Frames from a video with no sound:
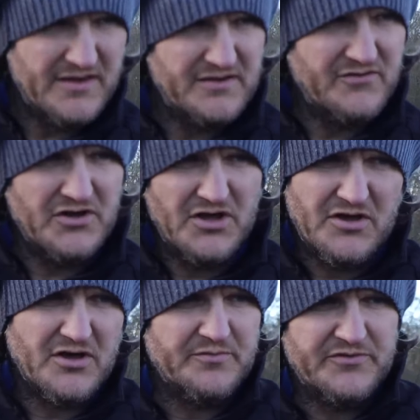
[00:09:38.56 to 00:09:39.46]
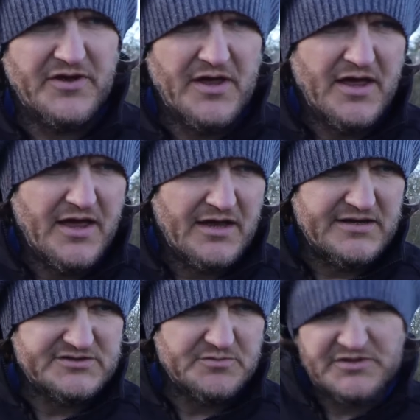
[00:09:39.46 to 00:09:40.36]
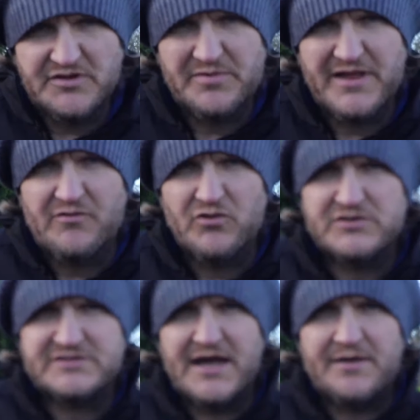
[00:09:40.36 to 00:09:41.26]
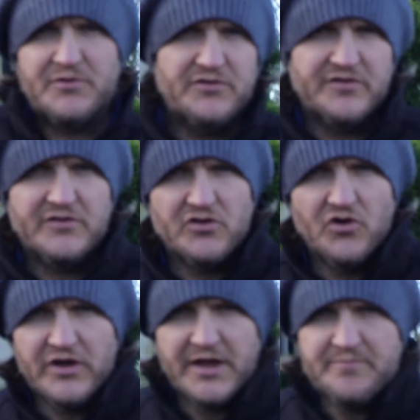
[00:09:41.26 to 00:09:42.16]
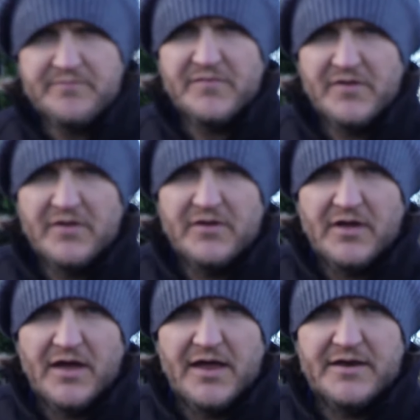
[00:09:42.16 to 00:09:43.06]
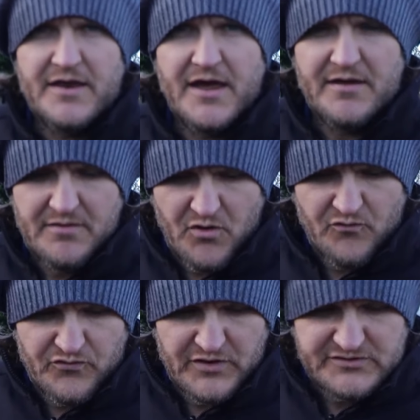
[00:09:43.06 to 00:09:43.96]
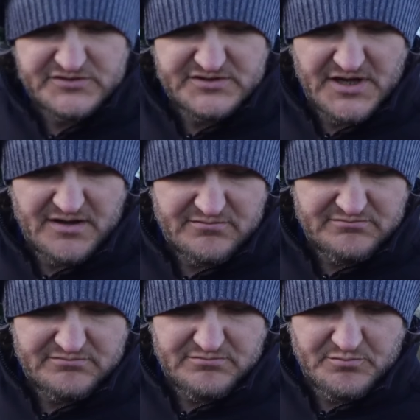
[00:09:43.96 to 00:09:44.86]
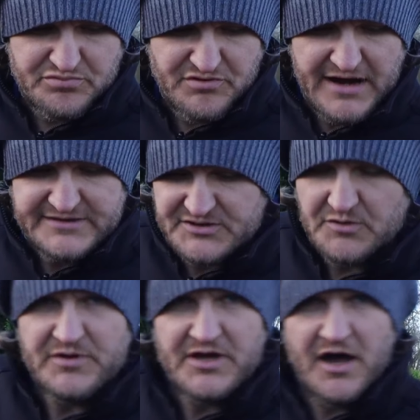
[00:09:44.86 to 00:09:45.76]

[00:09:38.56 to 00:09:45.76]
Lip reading: and then you've got your herbs. And it's something that'll be there all the time, use it in the cooking, and hopefully just brighten up the